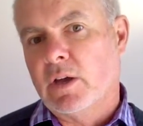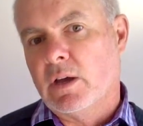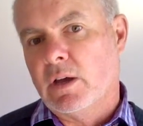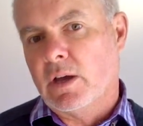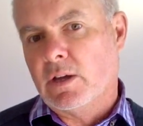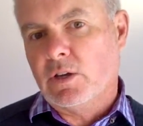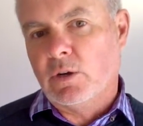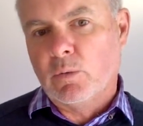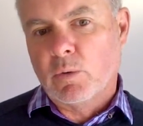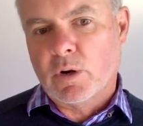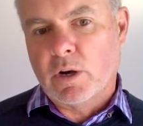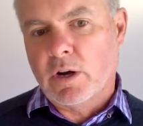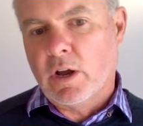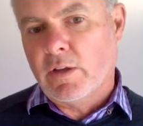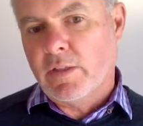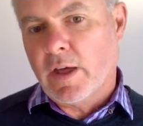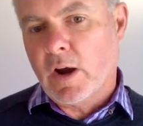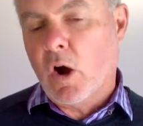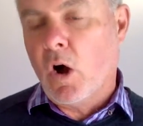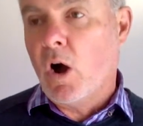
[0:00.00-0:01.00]
And you want to know
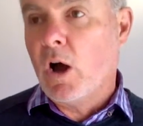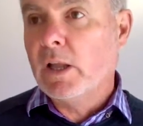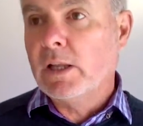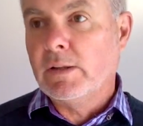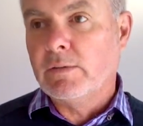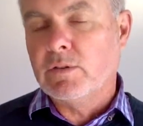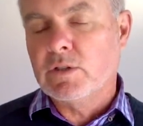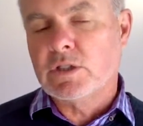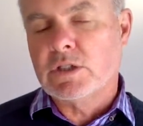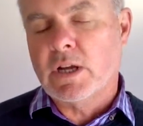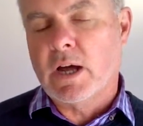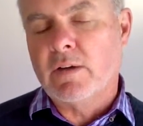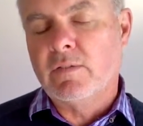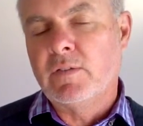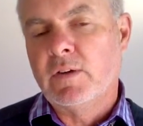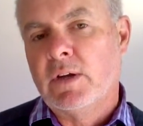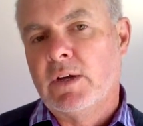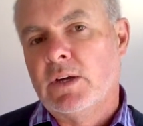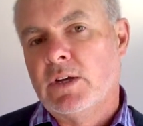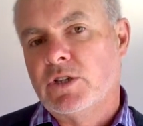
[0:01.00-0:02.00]
that high level stuff
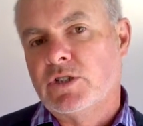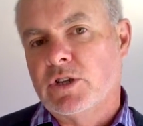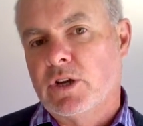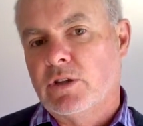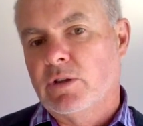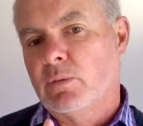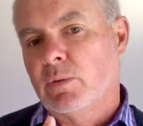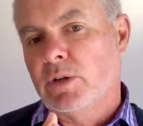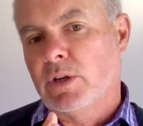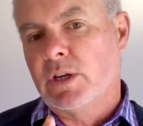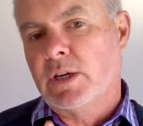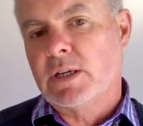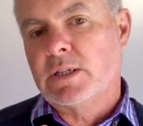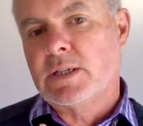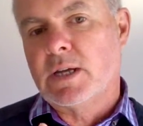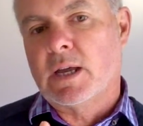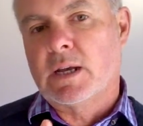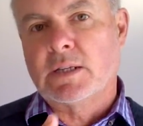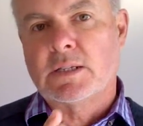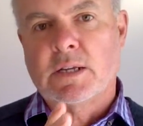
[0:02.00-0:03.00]
so that when you get
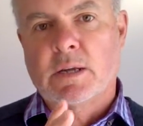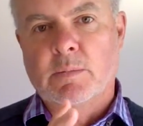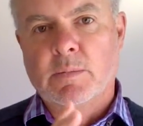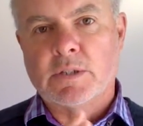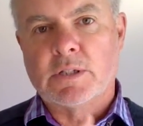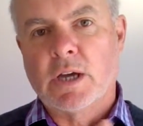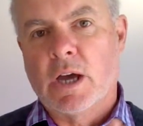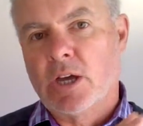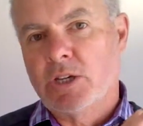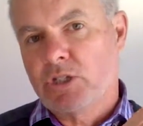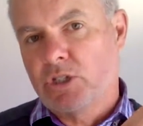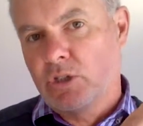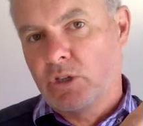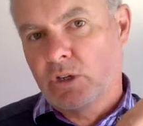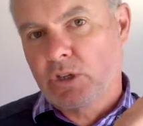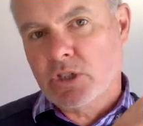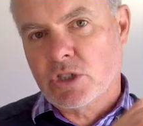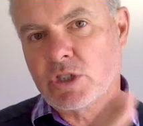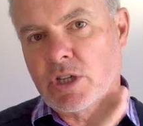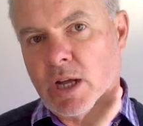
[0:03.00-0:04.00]
down to segmentation, you
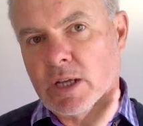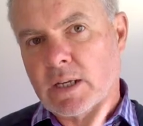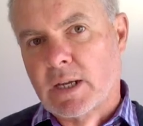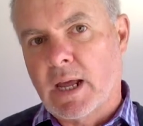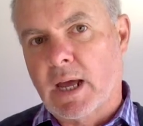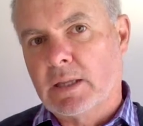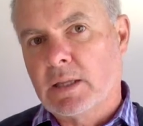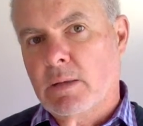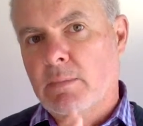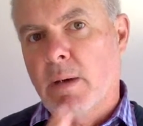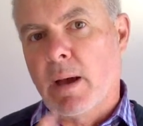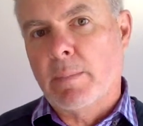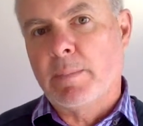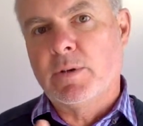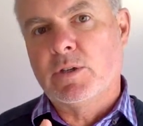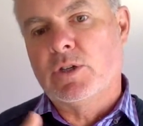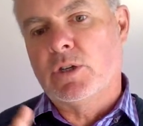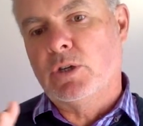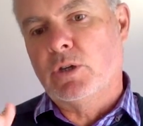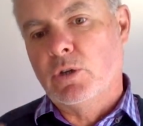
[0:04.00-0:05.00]
can start to cut them up
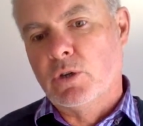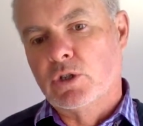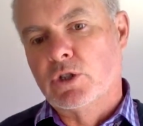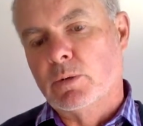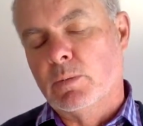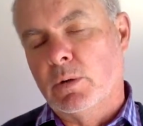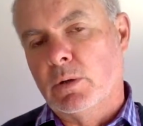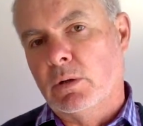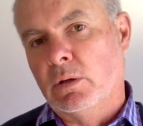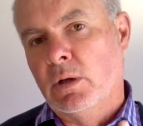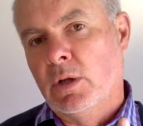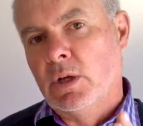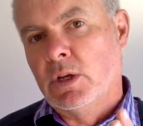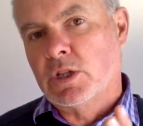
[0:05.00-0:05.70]
into usable,